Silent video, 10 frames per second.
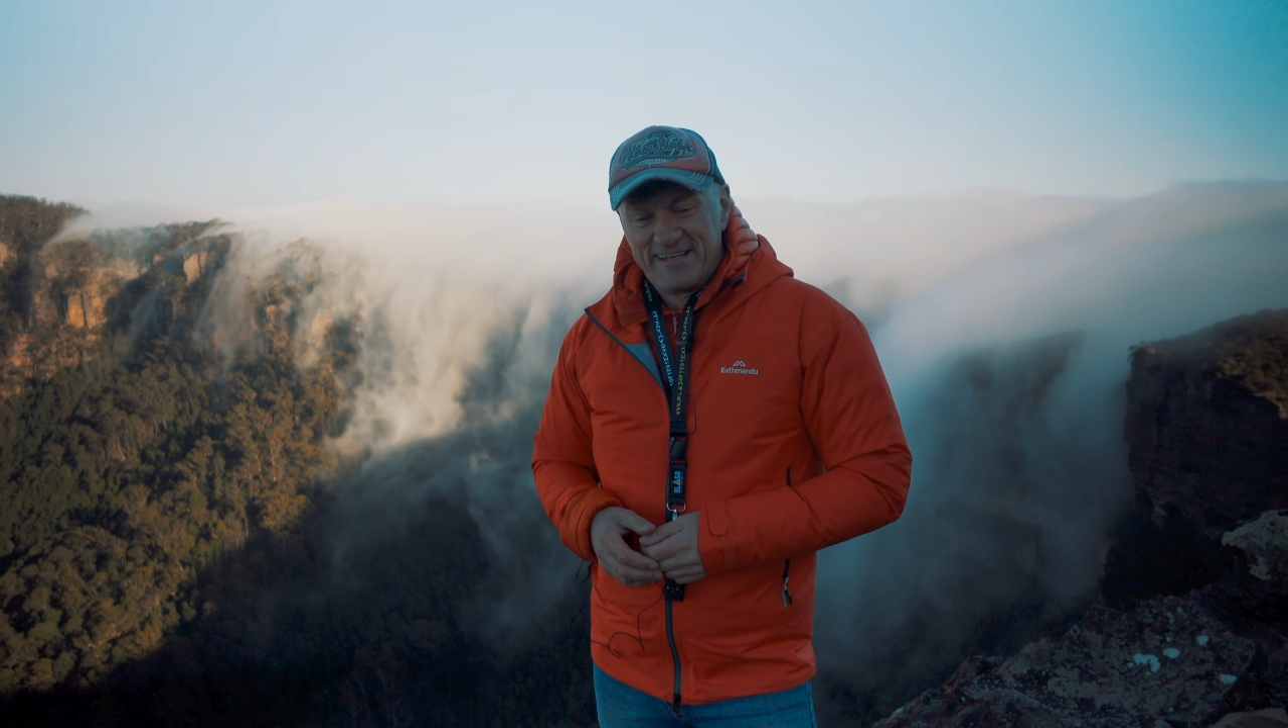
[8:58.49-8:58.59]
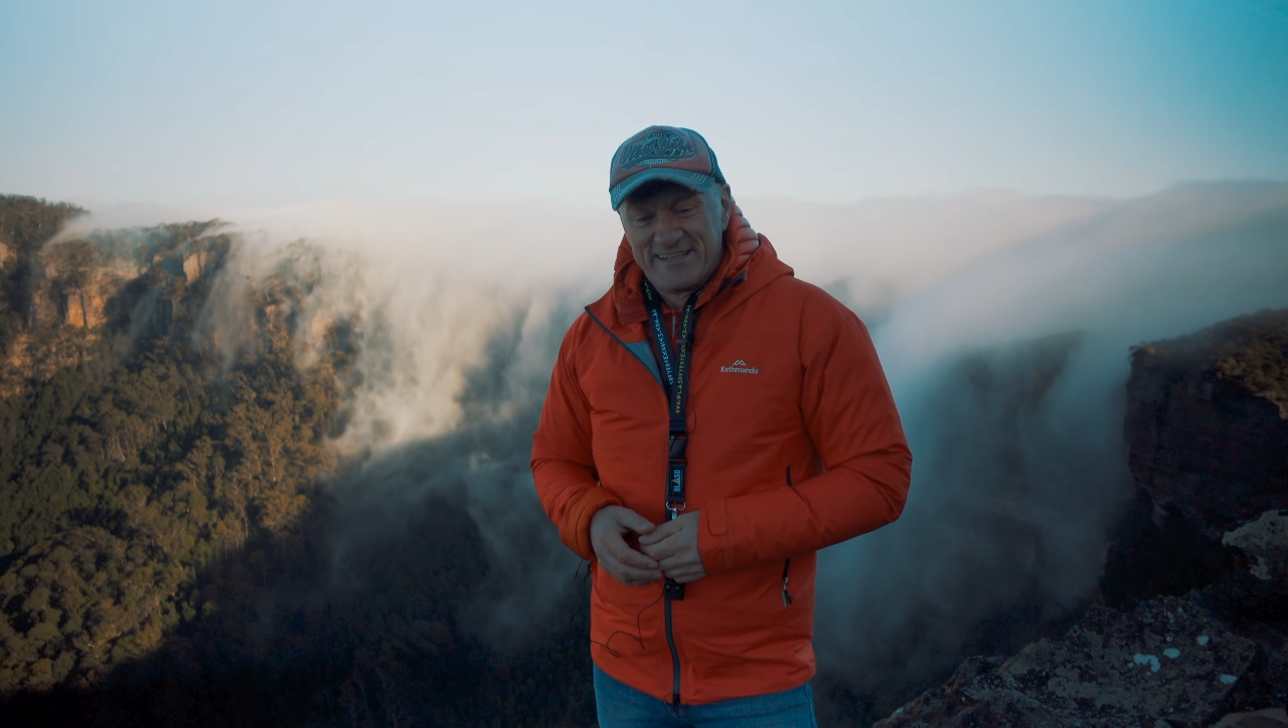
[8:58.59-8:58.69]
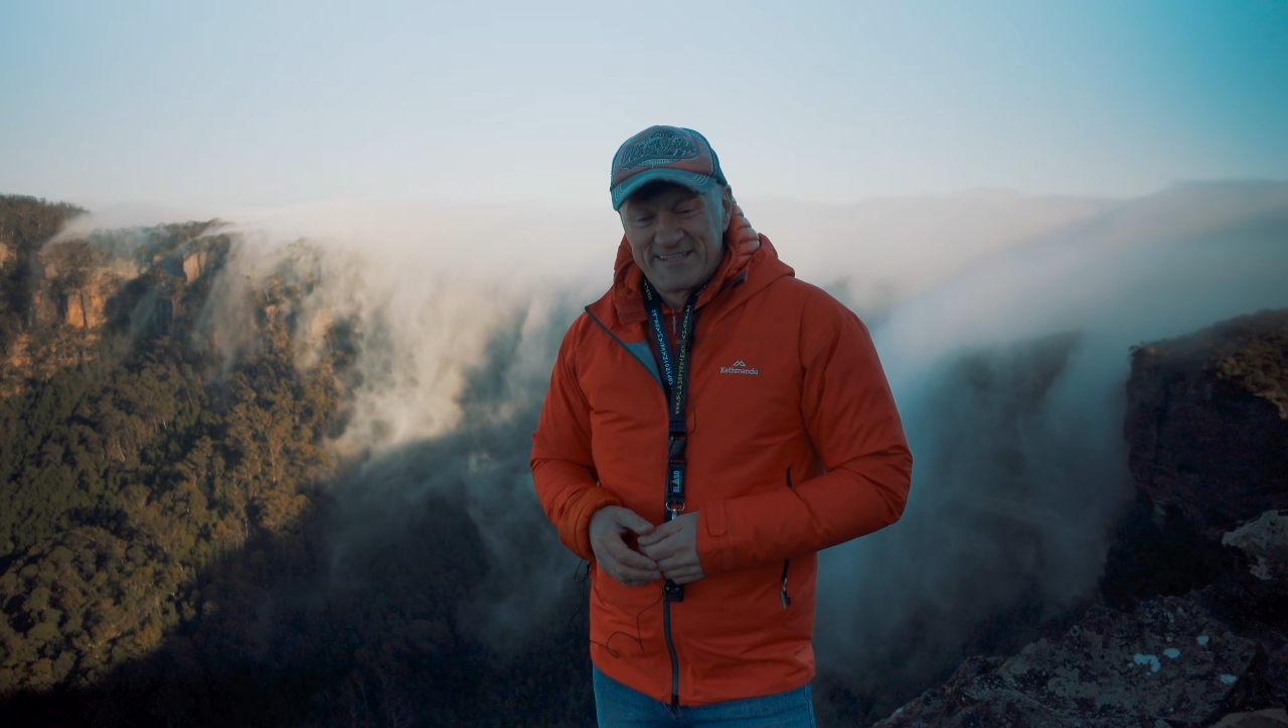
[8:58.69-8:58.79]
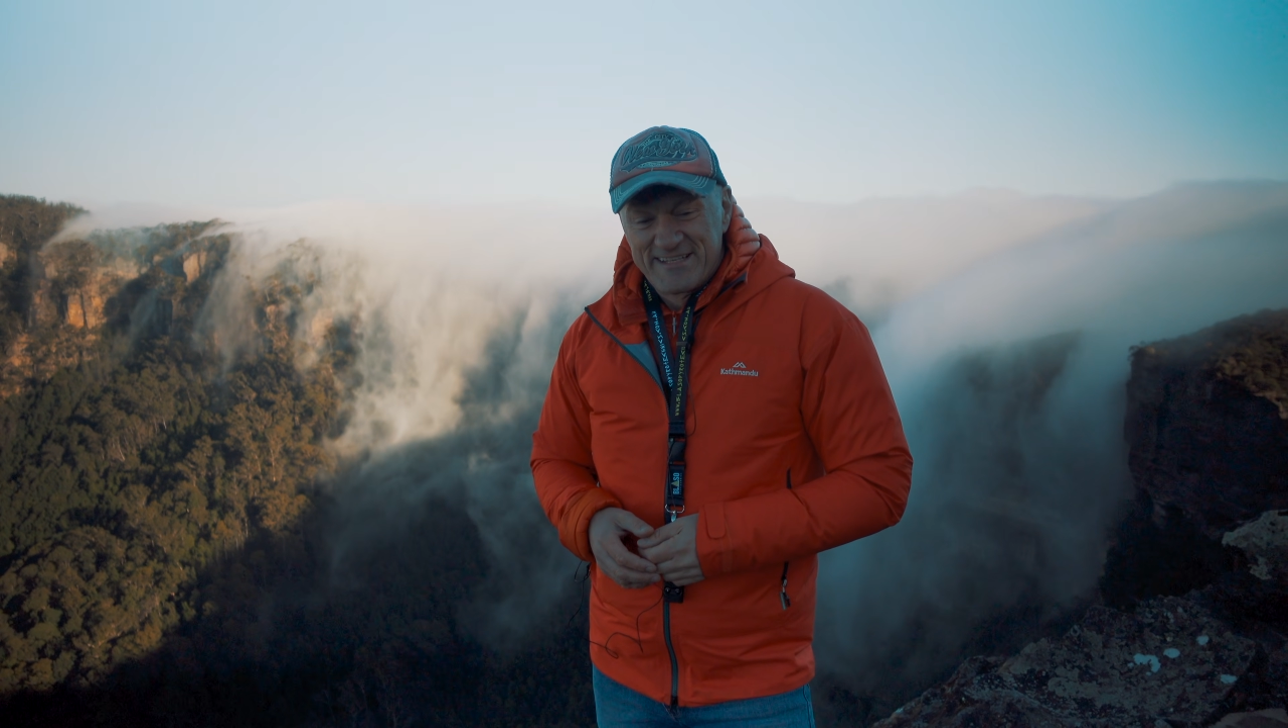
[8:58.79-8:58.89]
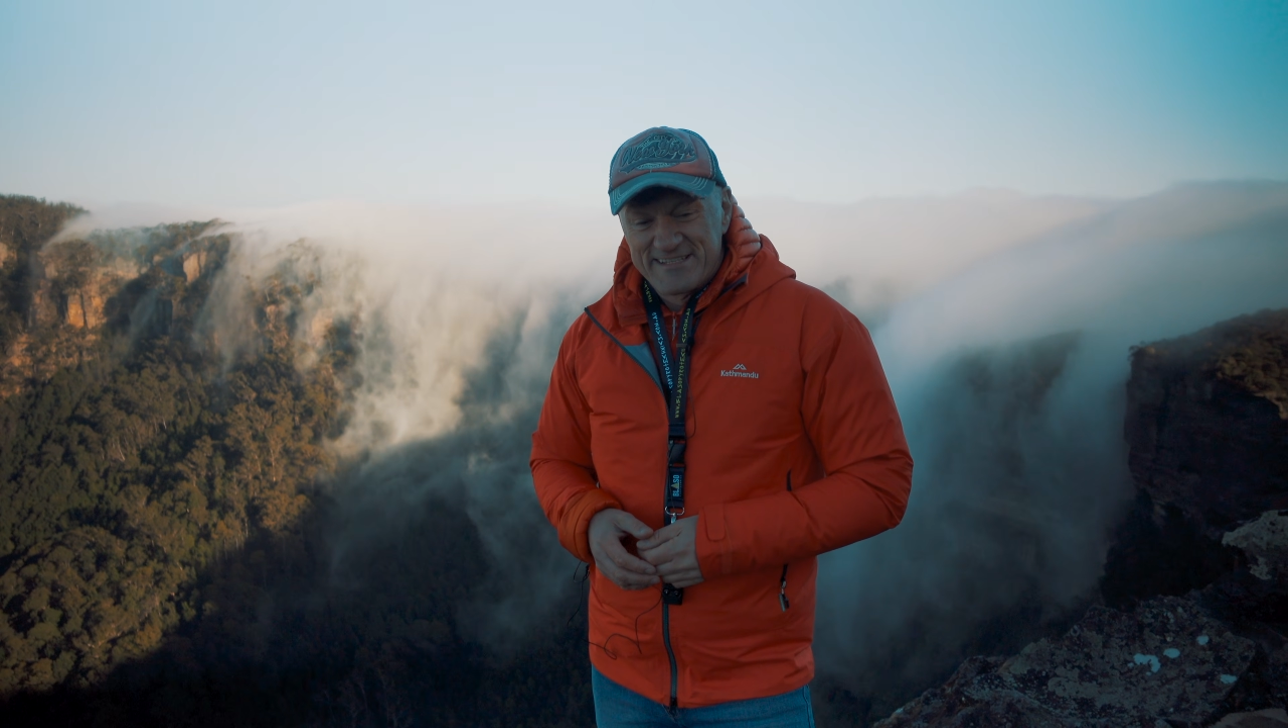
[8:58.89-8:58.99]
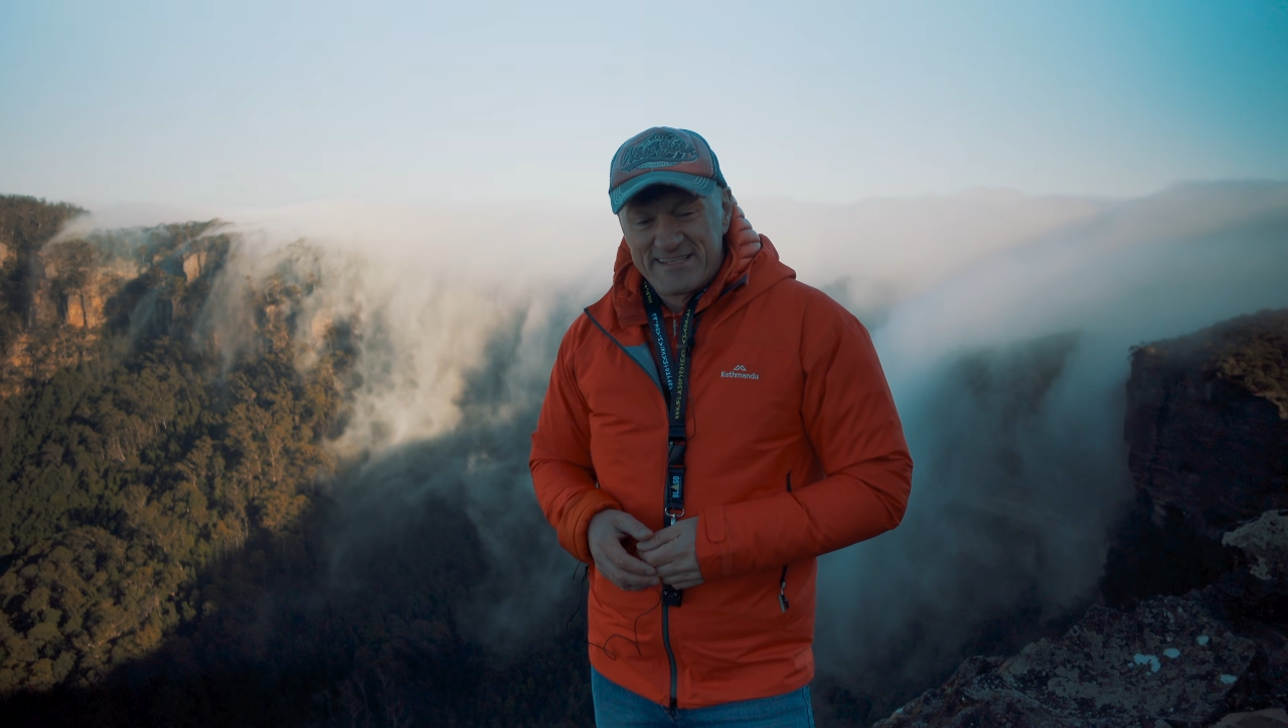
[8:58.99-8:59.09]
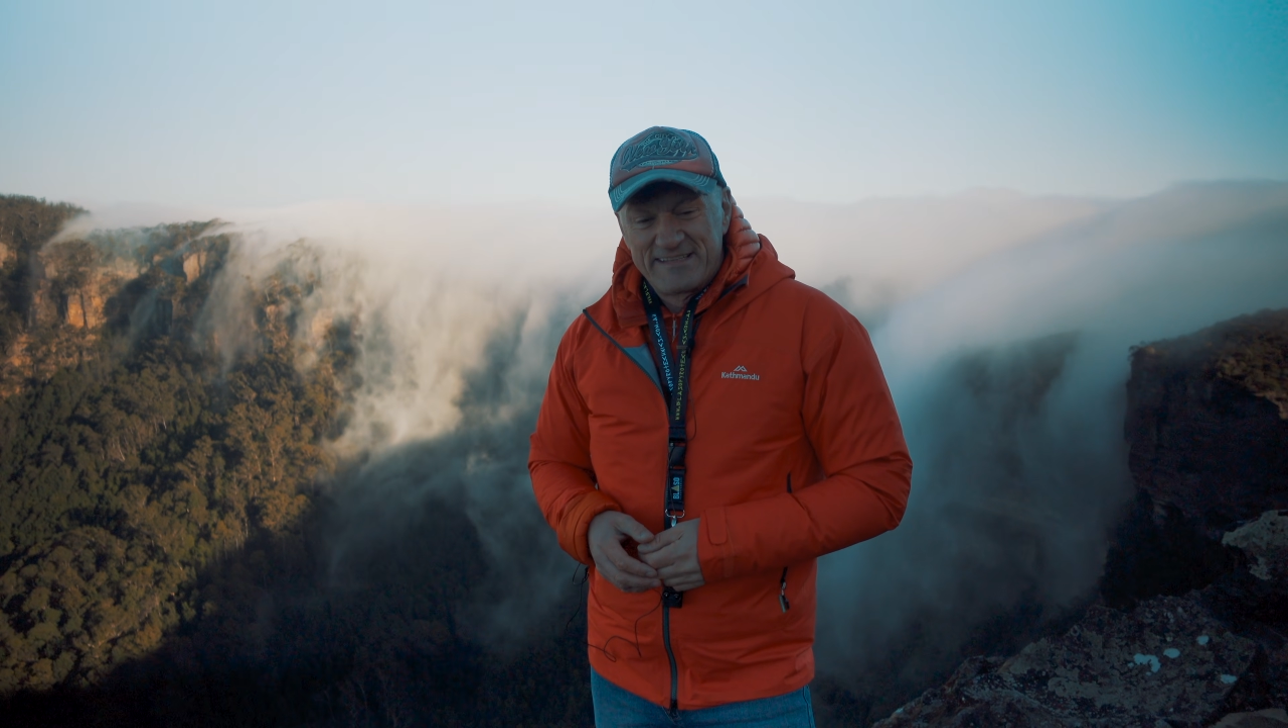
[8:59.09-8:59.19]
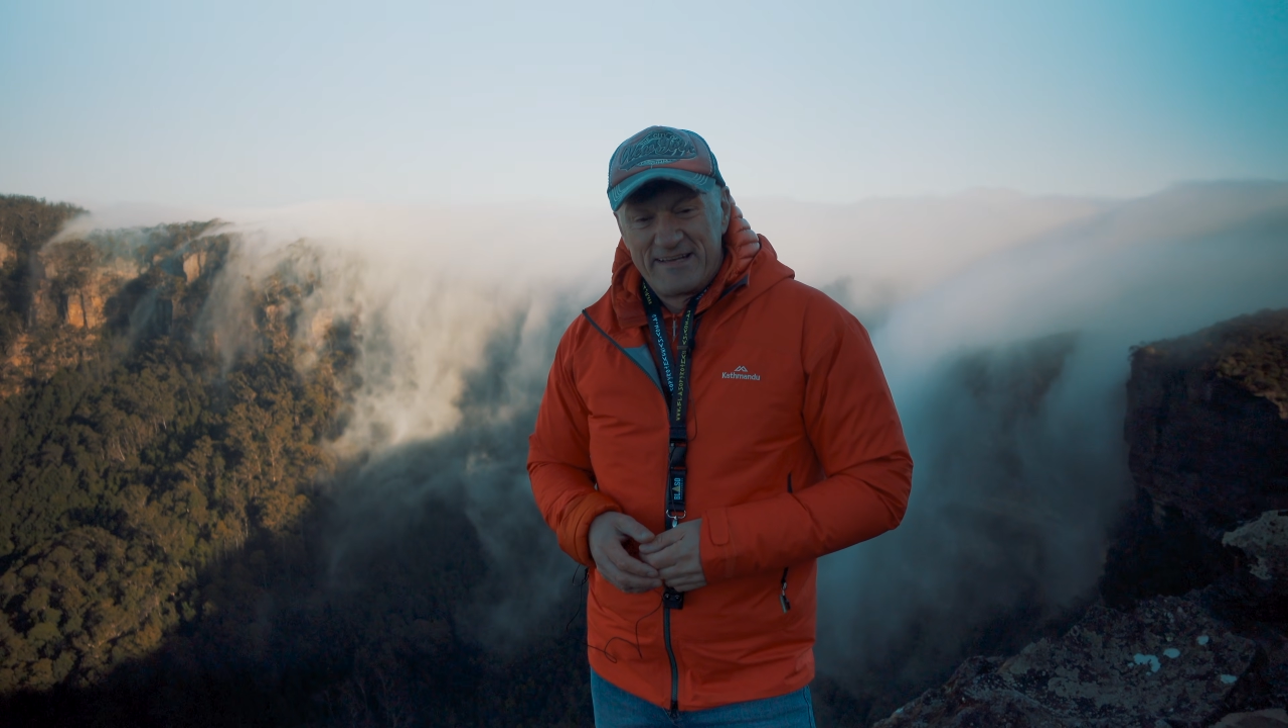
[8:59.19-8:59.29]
So that's it,